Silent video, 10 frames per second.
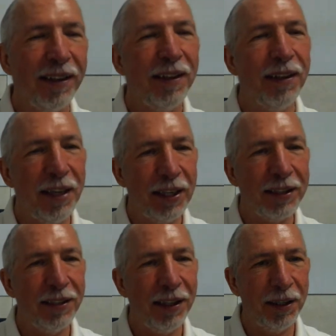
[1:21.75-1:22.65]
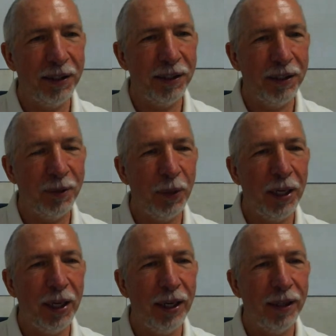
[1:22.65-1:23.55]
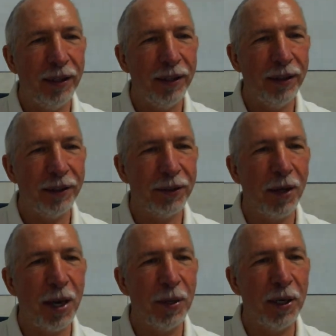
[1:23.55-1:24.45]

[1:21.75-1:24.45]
The next thing we describe